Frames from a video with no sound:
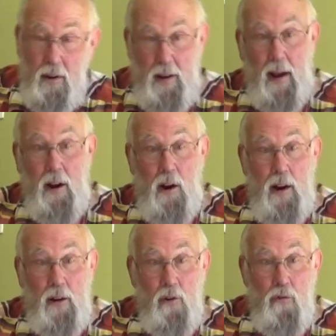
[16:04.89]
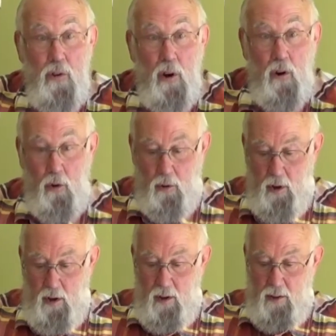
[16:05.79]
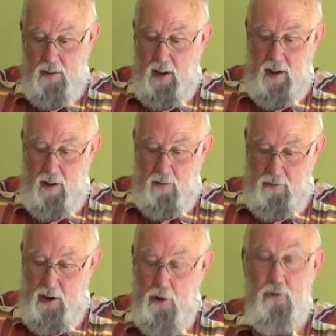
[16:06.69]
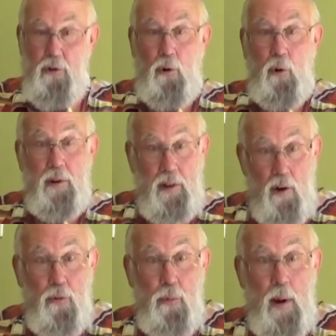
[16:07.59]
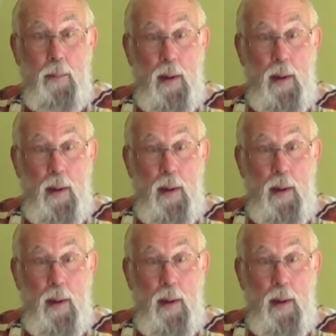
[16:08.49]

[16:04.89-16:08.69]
decade or so to have Tier 2 and Tier 3